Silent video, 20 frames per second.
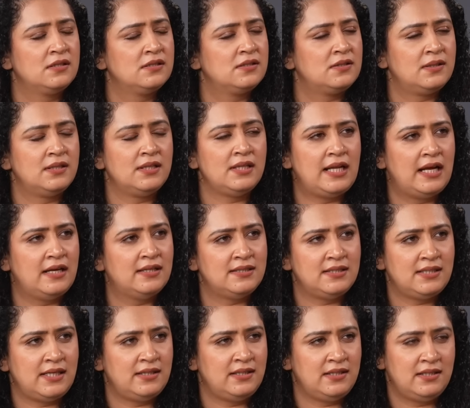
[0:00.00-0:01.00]
So in the
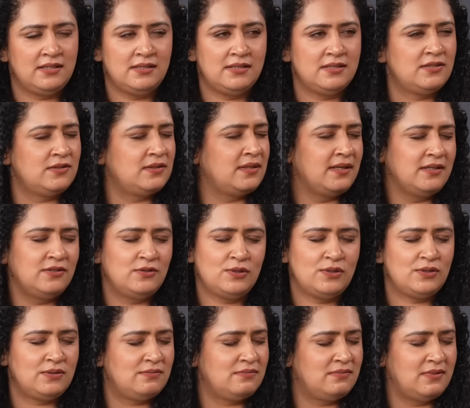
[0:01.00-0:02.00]
last 10
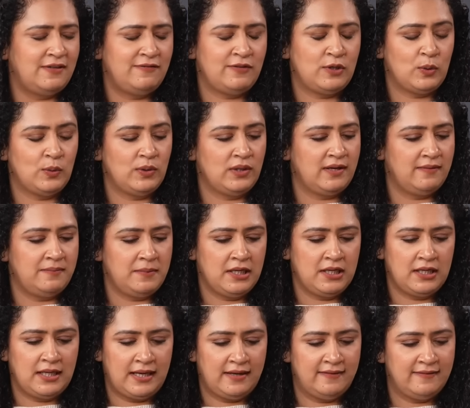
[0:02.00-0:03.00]
years, if you could give me
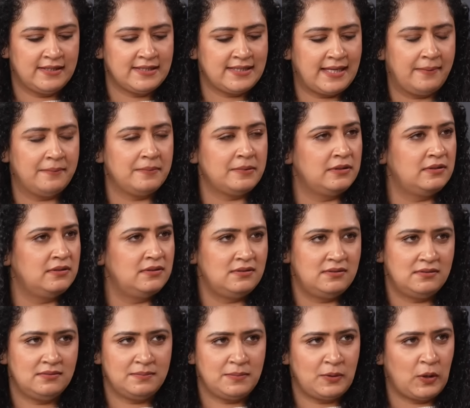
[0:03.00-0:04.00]
a live example,
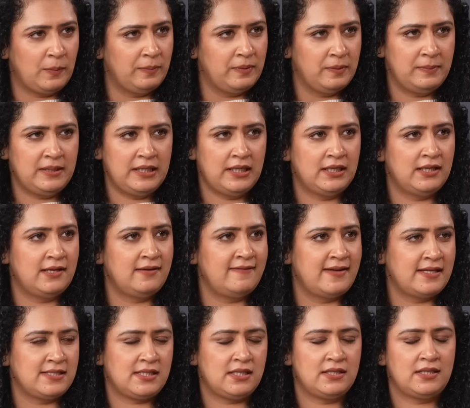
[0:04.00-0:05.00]
probably an
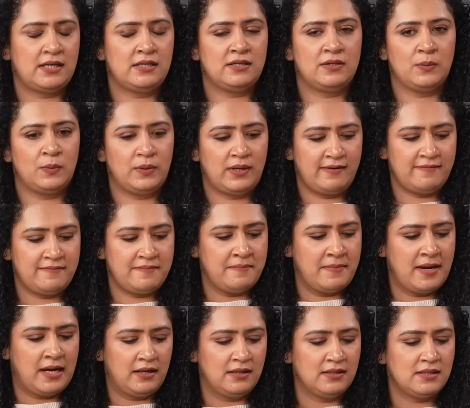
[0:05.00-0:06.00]
investor that you would have
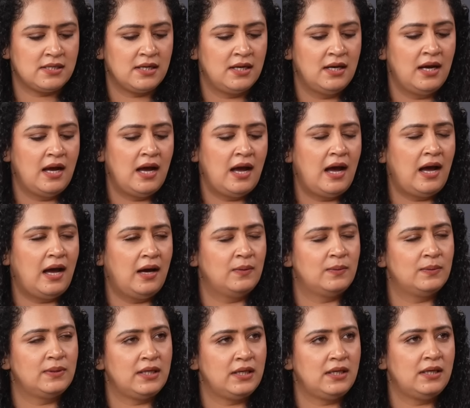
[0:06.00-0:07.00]
met,
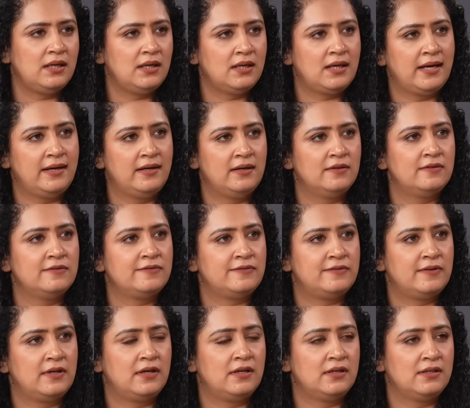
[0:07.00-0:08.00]
how they kind of
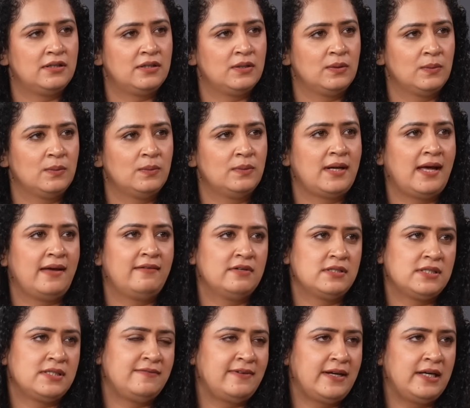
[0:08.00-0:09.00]

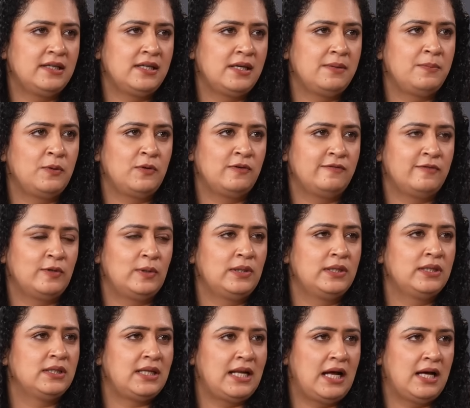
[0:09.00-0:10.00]
diversified their portfolio
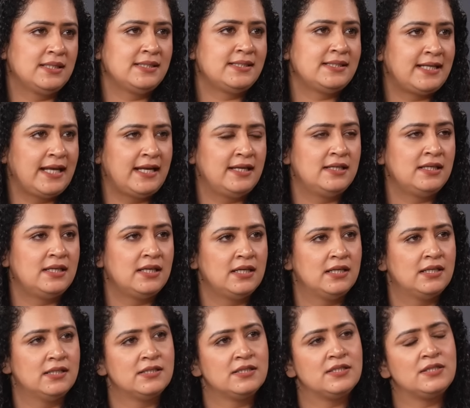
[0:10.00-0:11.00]
in the last 10
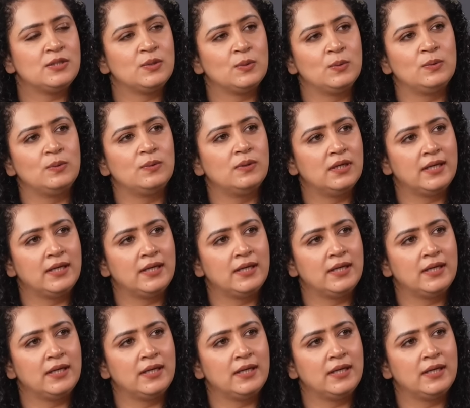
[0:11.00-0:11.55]
years to